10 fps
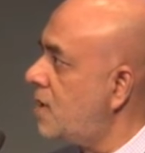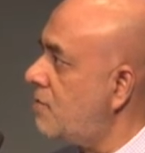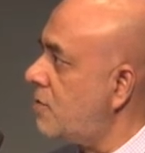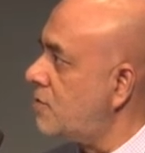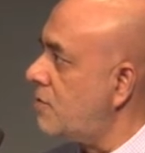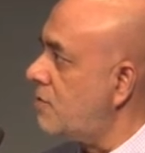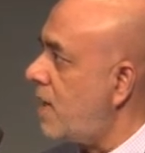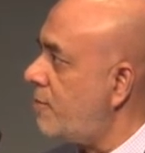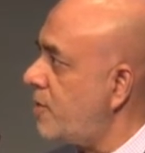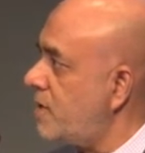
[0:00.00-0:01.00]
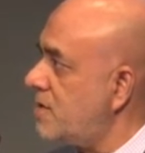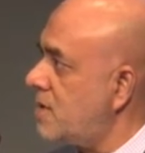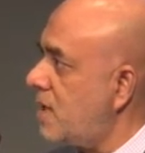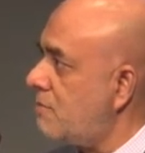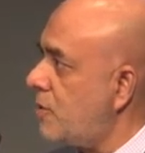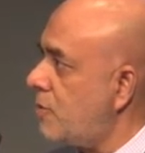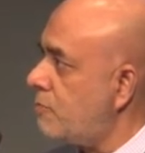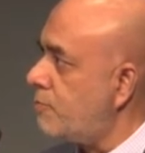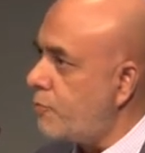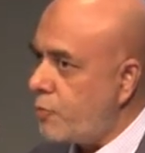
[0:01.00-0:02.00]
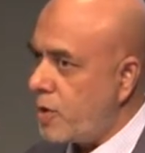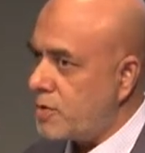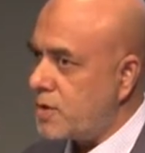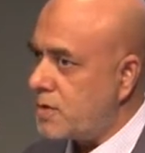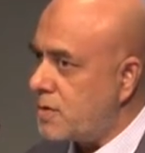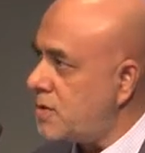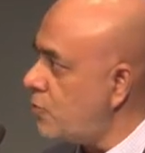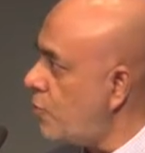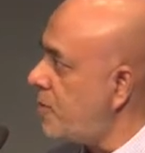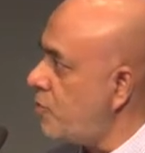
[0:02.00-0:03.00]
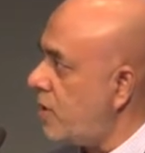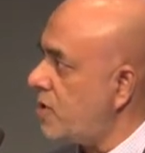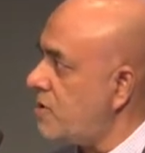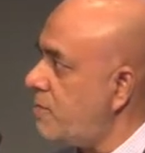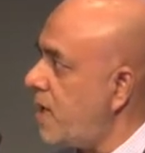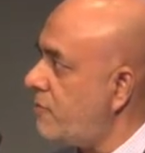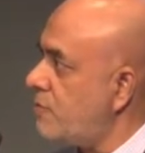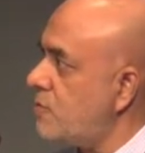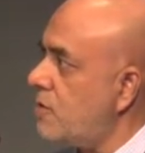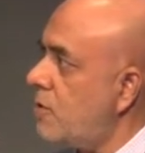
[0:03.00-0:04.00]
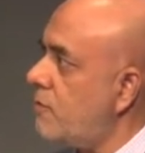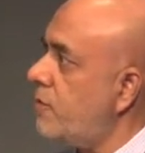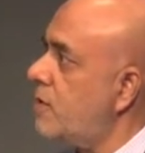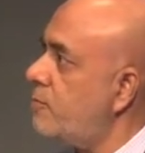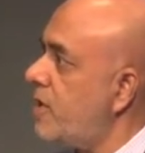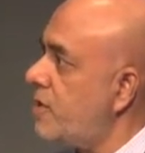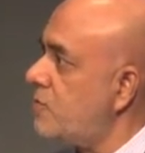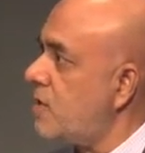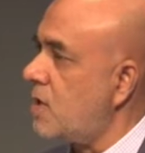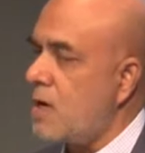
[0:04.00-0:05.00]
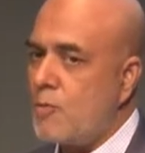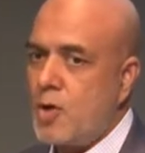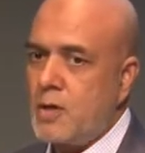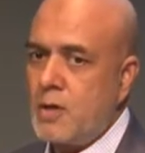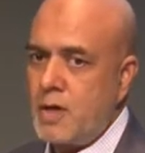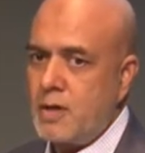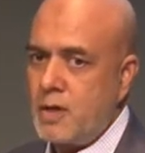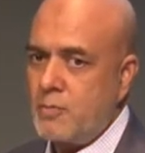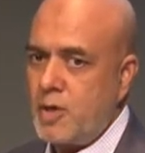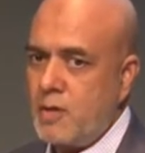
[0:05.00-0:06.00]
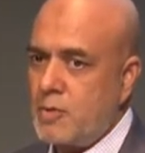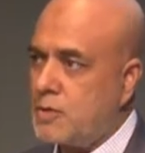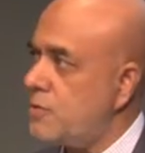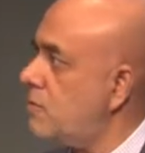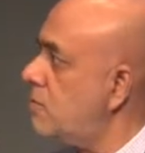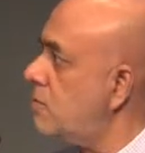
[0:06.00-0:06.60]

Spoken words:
what's going to happen is that, you know, It's an open location platform, so a lot of other players will come on and they'll be able to,